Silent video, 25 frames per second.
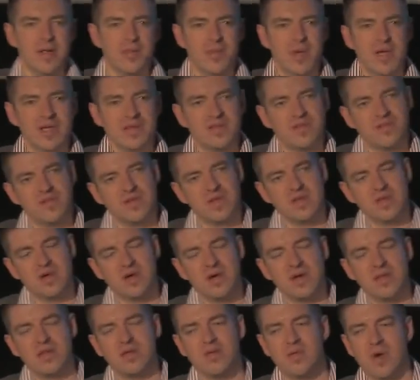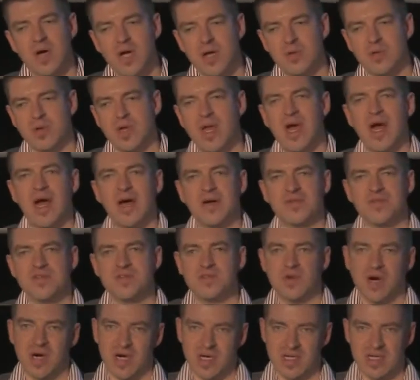But in either way, we have
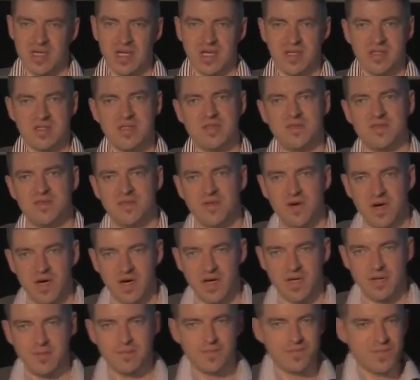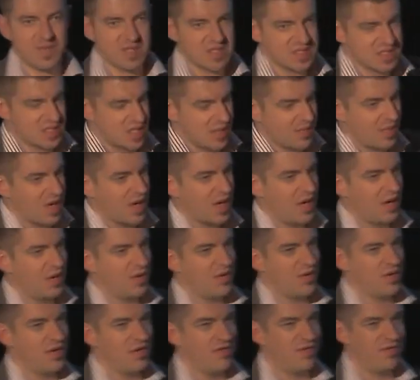to identify
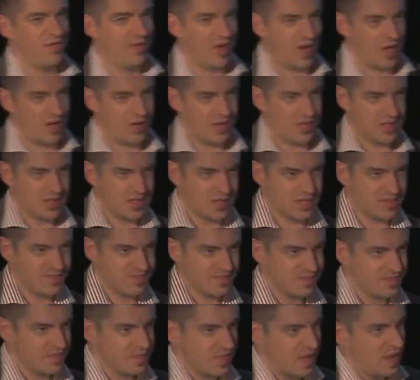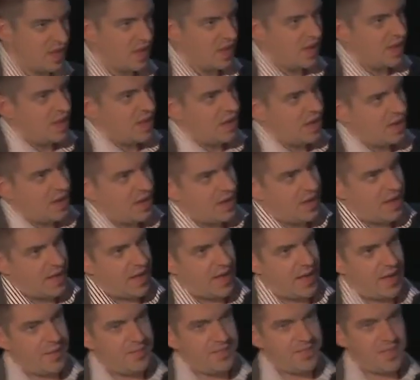somehow virus.
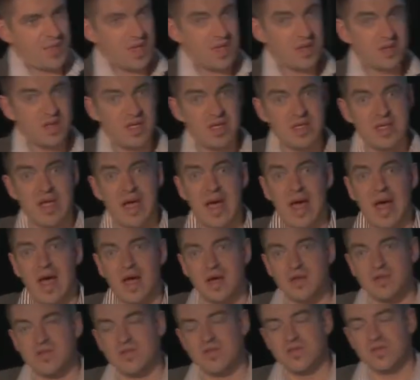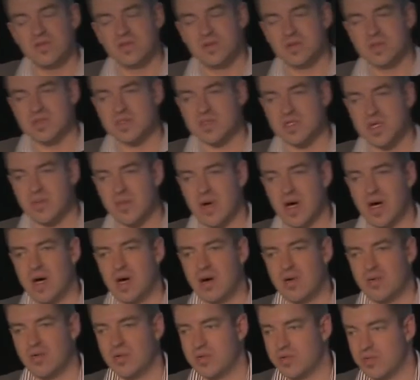And then act
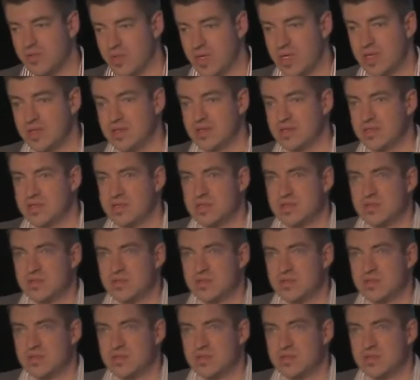somehow when